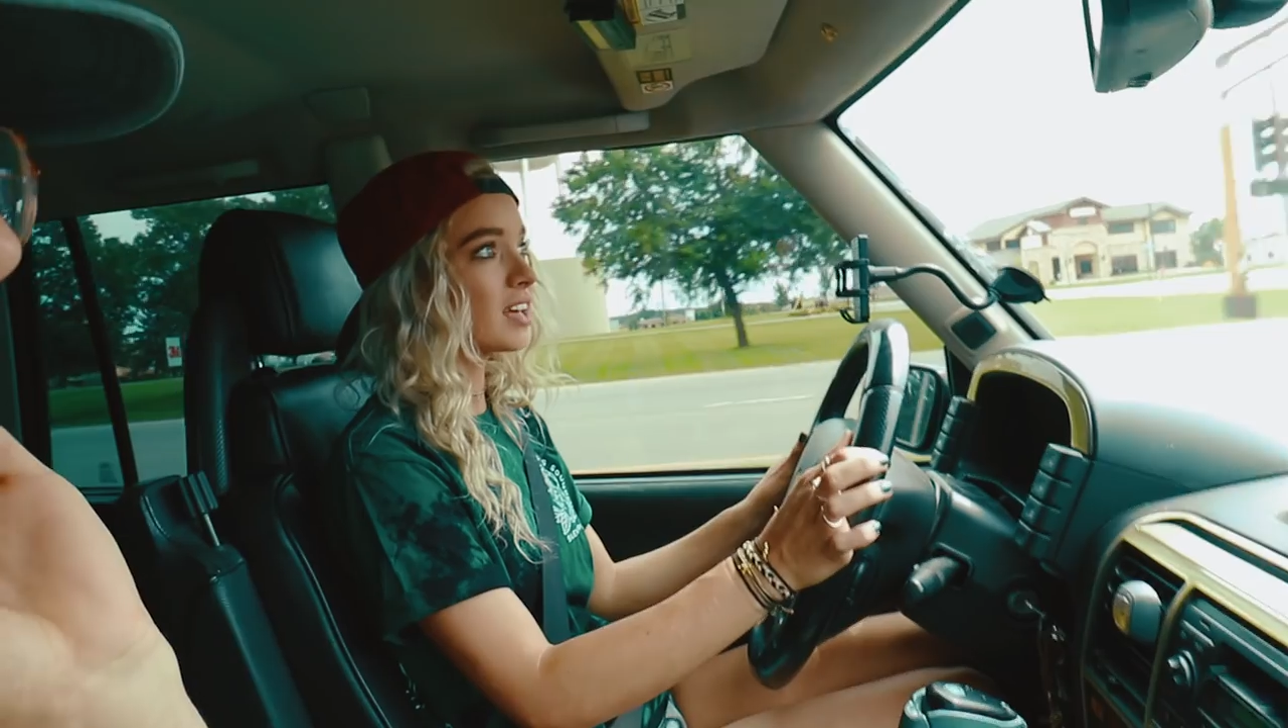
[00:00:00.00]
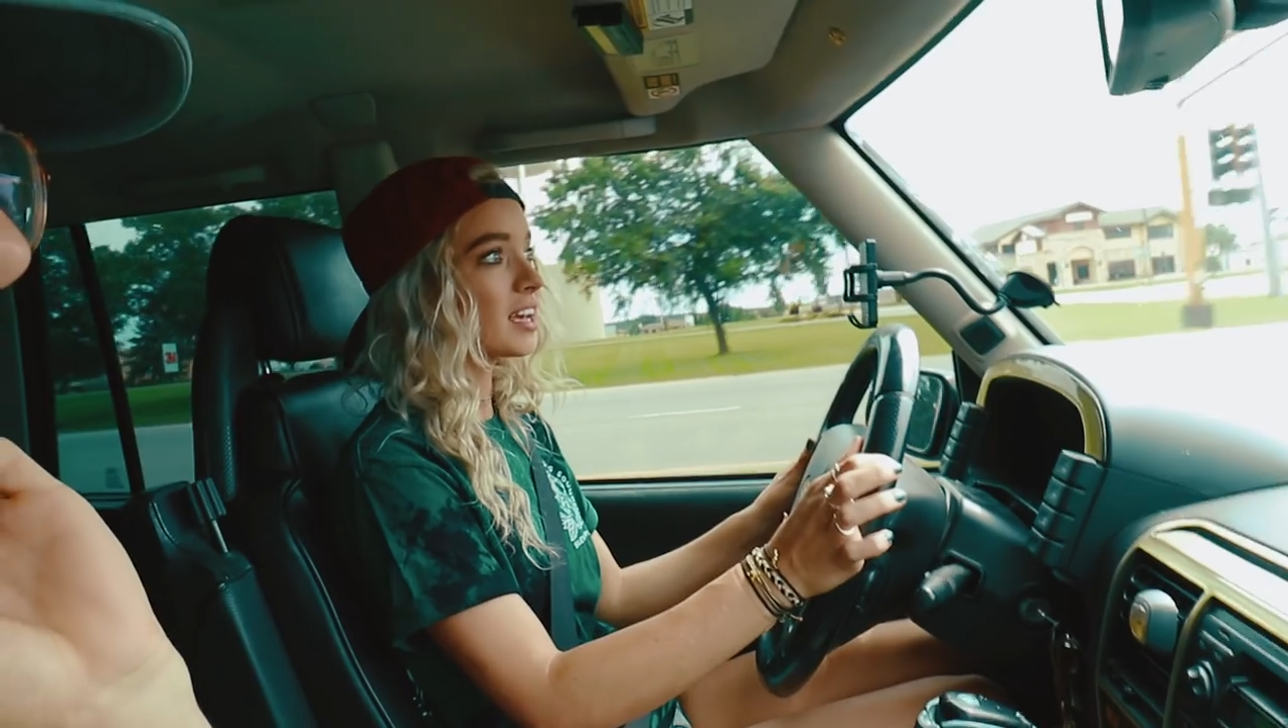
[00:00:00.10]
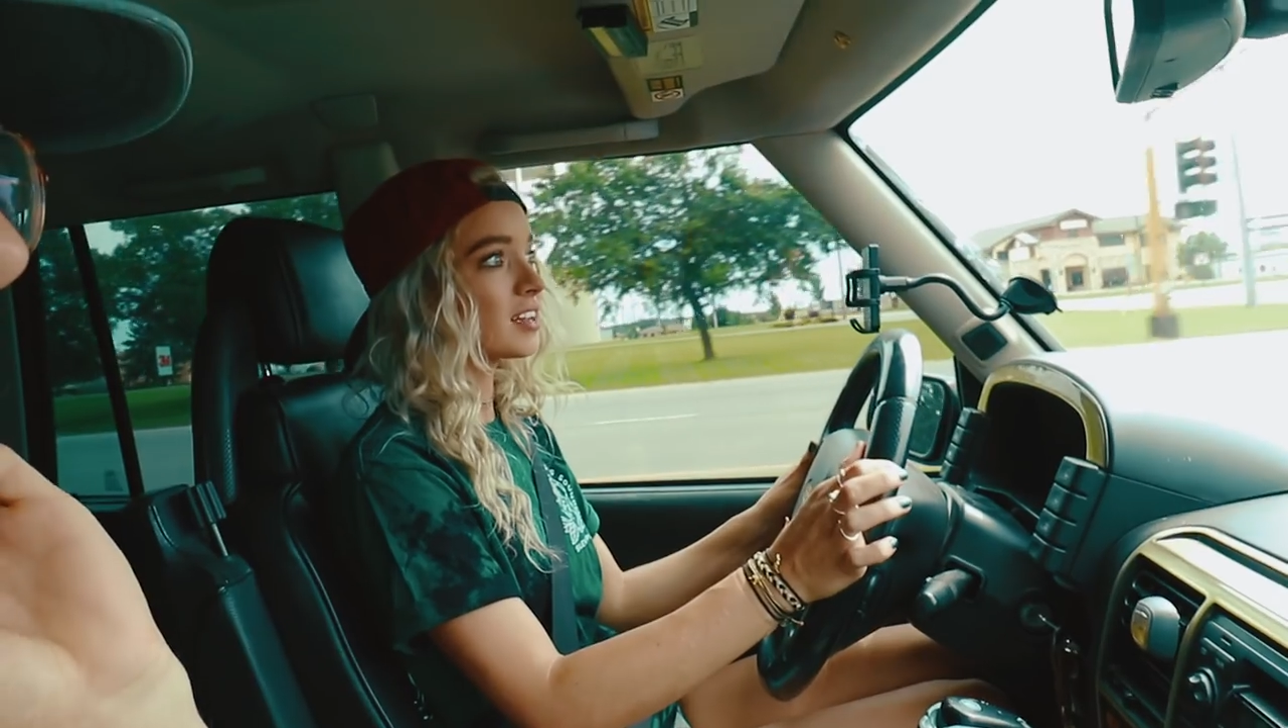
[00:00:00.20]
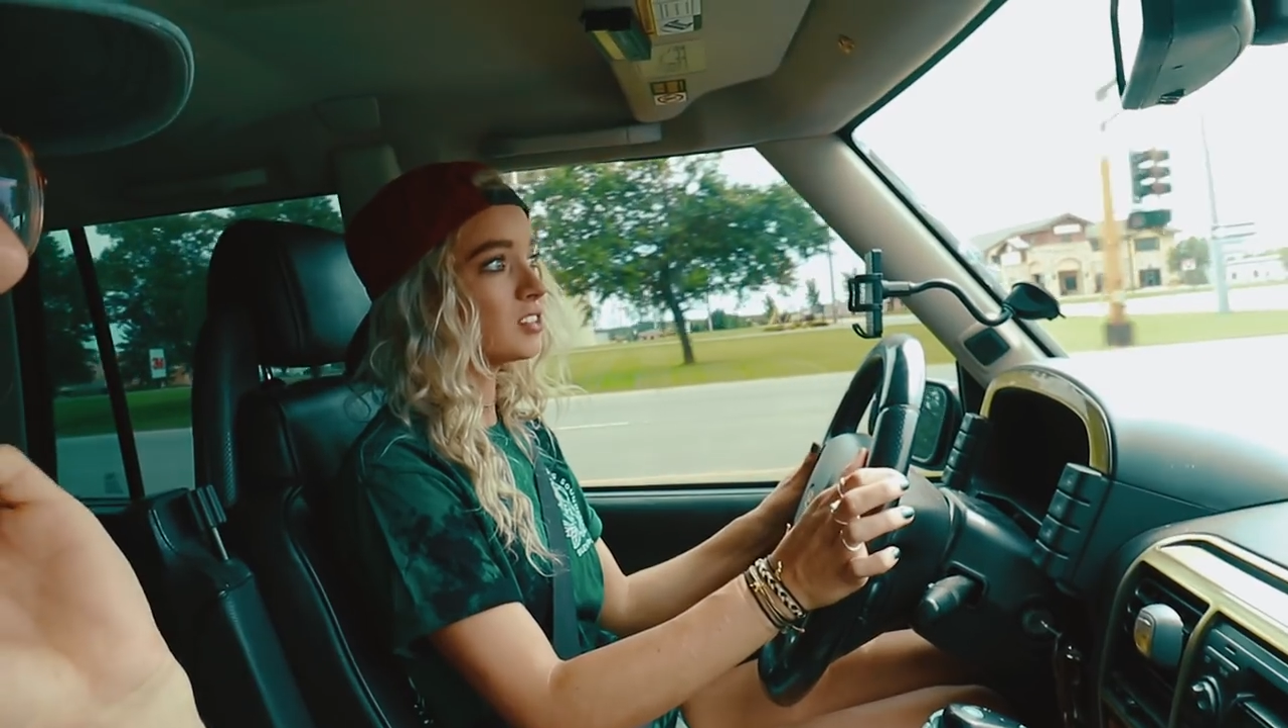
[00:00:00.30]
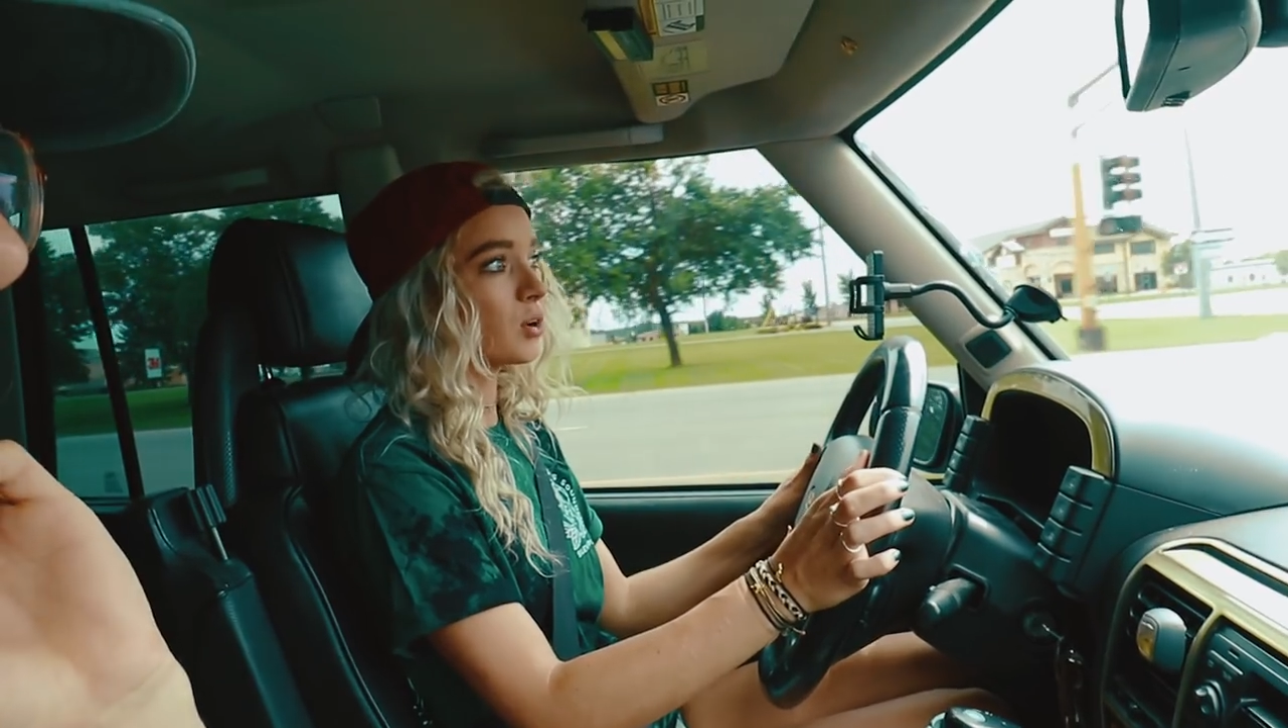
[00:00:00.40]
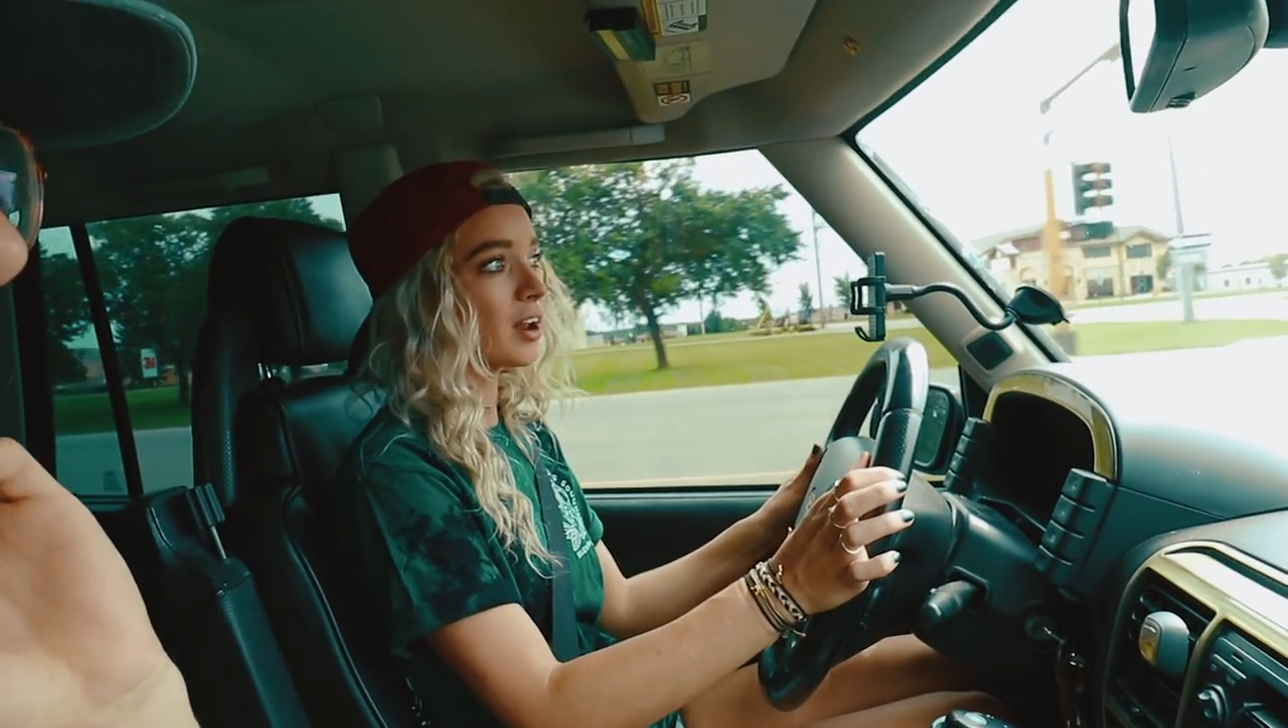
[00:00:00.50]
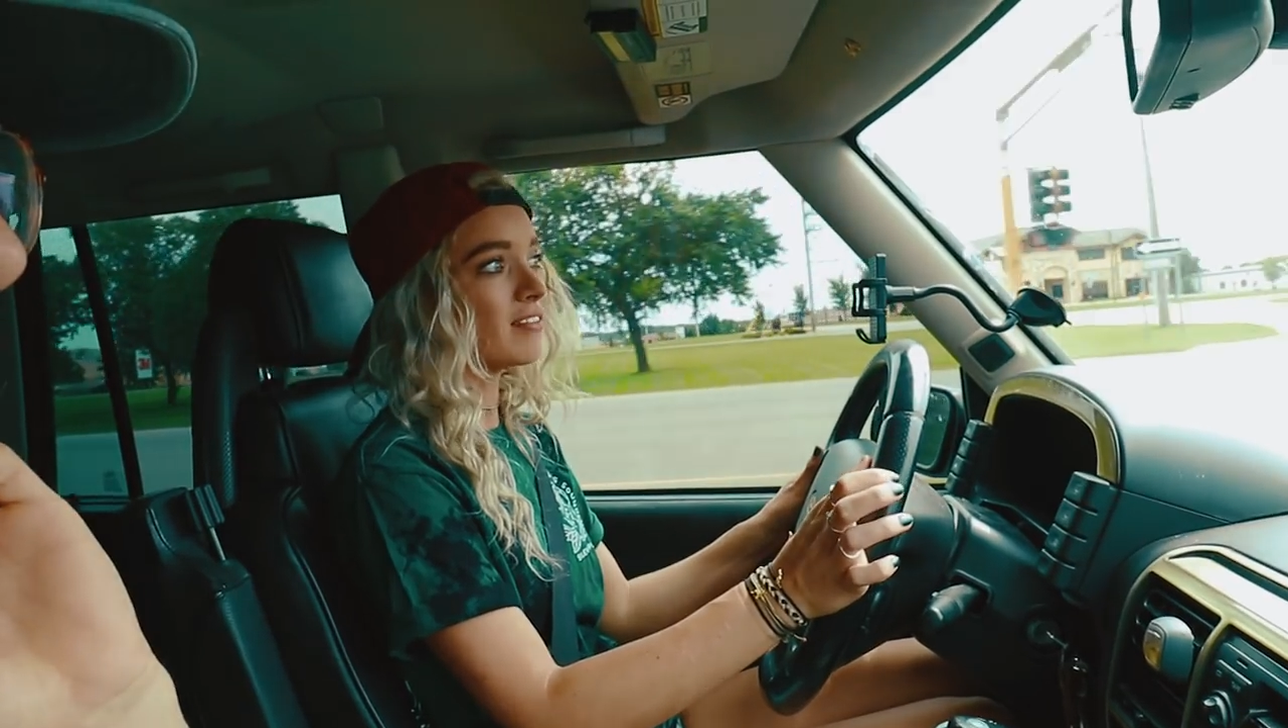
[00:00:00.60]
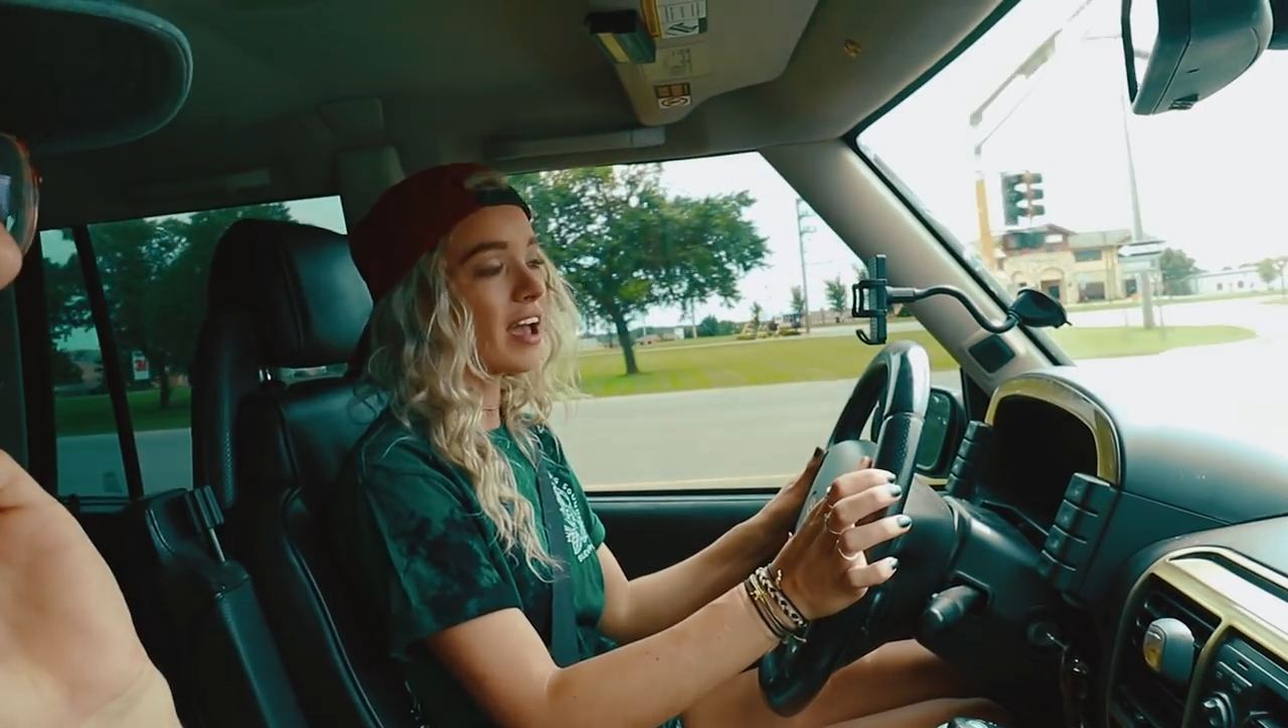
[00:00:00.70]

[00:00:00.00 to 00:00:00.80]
like don't have